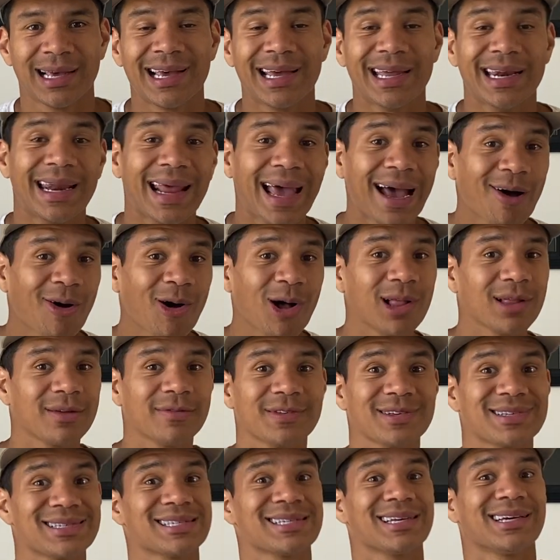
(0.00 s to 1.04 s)
And now all of
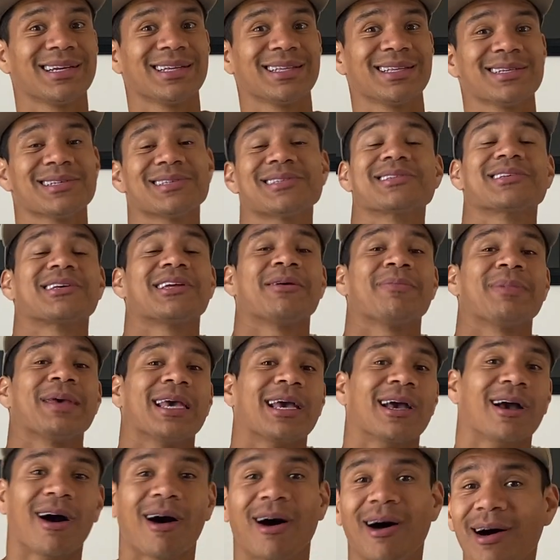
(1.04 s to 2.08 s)
a sudden this is going to be
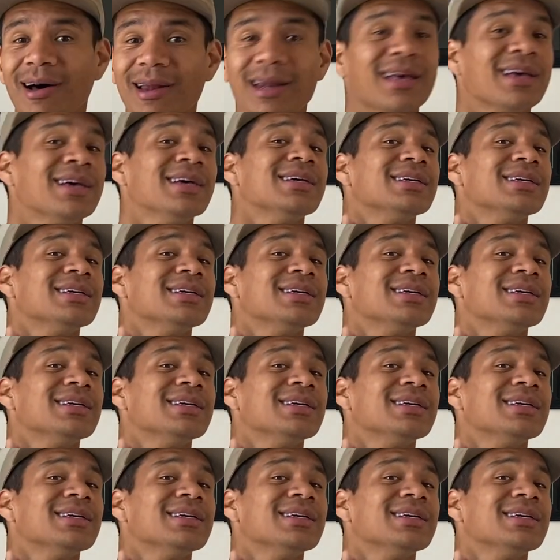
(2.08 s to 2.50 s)
gone,